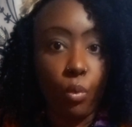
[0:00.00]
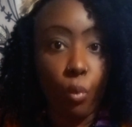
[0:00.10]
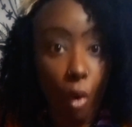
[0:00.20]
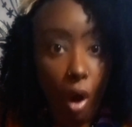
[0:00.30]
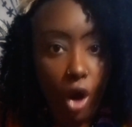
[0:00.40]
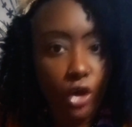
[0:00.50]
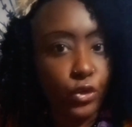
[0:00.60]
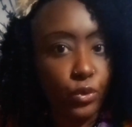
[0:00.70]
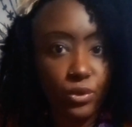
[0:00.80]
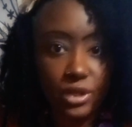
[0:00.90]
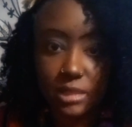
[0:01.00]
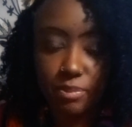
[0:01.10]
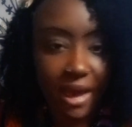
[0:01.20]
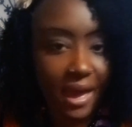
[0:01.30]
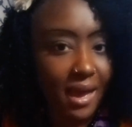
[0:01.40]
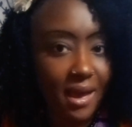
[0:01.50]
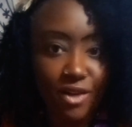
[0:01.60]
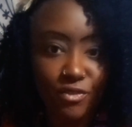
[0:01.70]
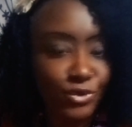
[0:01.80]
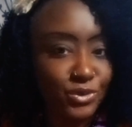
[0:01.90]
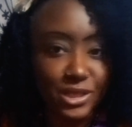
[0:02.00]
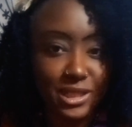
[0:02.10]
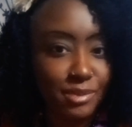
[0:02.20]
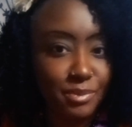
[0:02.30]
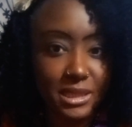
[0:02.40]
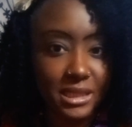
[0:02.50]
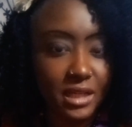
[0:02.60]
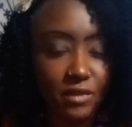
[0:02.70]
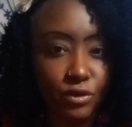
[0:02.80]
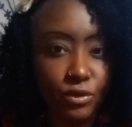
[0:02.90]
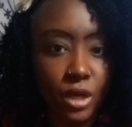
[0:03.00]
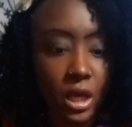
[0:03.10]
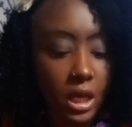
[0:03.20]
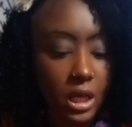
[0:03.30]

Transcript: walked through this path on the deepest level.